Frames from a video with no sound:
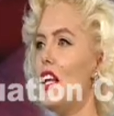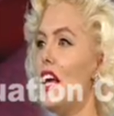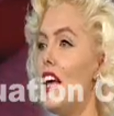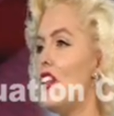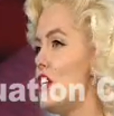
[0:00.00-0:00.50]

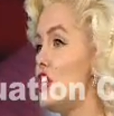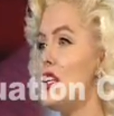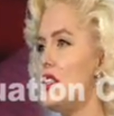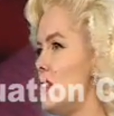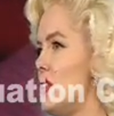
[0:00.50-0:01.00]
And the
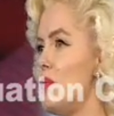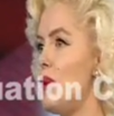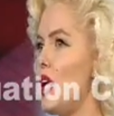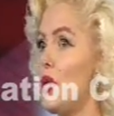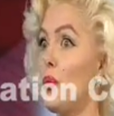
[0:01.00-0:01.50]
Justin
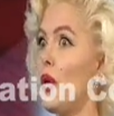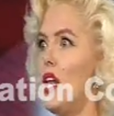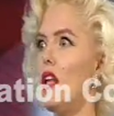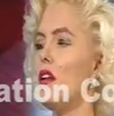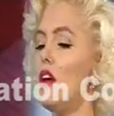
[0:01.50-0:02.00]
Timberlake
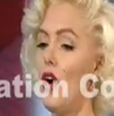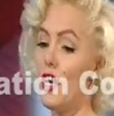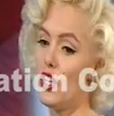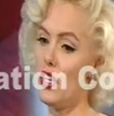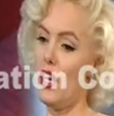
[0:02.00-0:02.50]
really, I
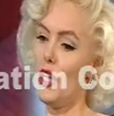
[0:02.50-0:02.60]
got